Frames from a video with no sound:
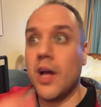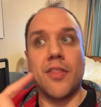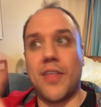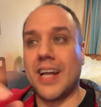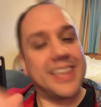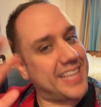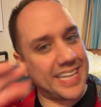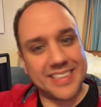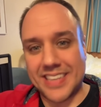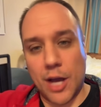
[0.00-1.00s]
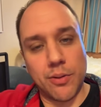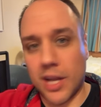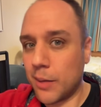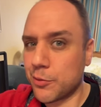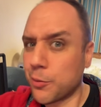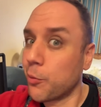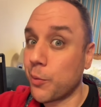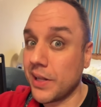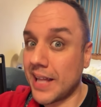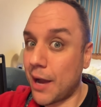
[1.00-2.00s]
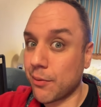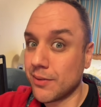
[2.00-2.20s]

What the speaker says: that sound comes through real loud.